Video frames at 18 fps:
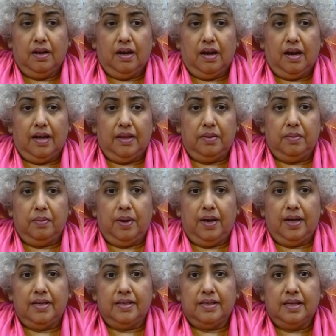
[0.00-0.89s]

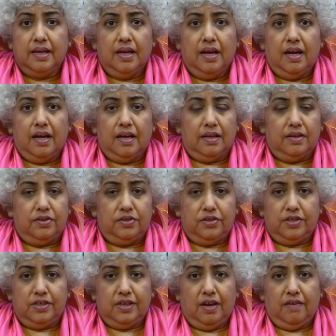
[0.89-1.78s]
Otherwise,
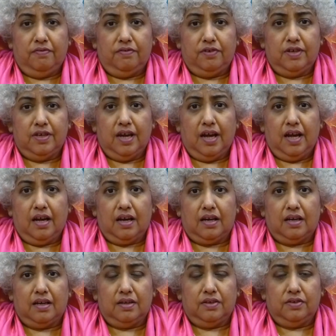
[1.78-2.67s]
just after
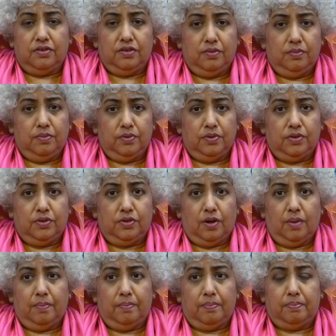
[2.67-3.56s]
dark, she would
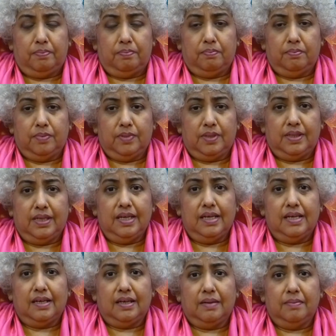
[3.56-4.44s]
stop
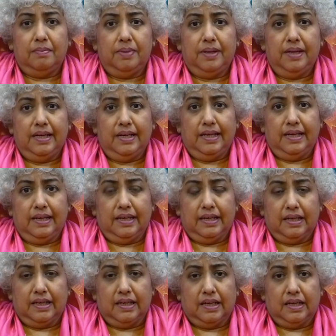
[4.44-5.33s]
seeing completely.
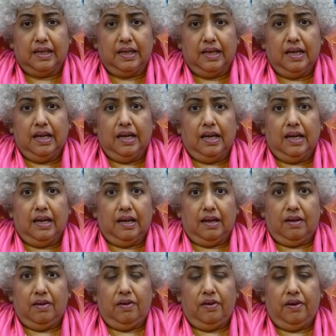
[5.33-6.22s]

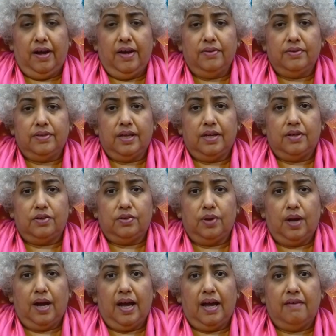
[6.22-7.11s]
Her house had
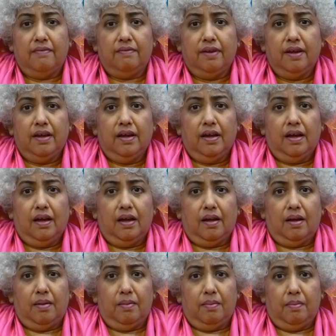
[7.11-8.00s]
to have
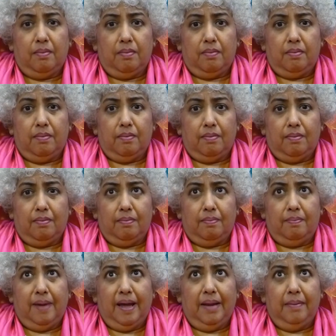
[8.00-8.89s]

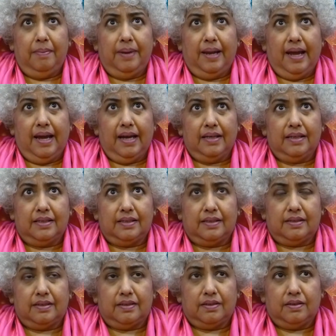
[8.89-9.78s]
bulb
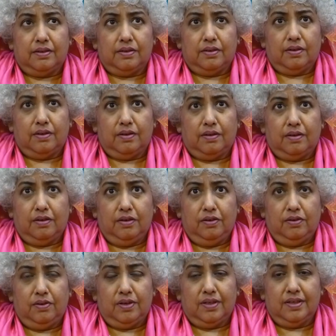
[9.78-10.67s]
lights,
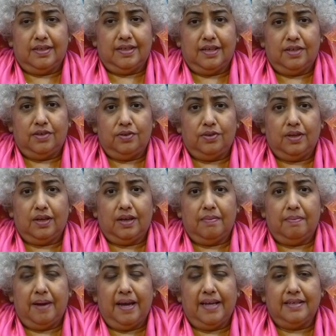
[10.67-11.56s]
you can say, to the
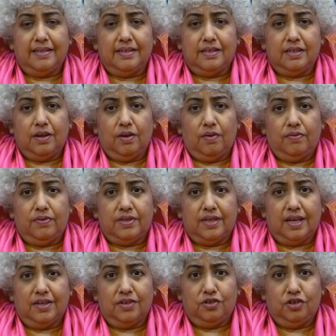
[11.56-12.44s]
capacity of
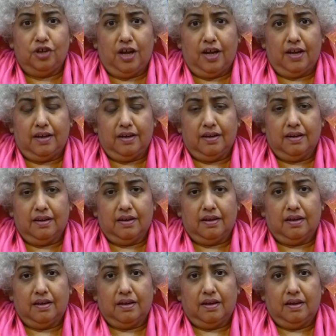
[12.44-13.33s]
sunshine
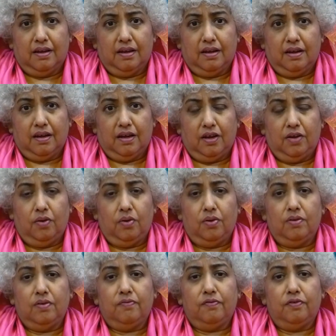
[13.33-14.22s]
in
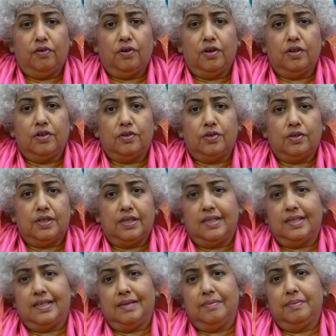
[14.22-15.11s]
order for her to
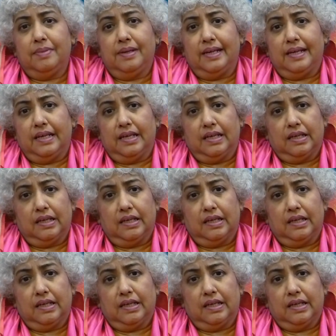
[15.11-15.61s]
see dimly.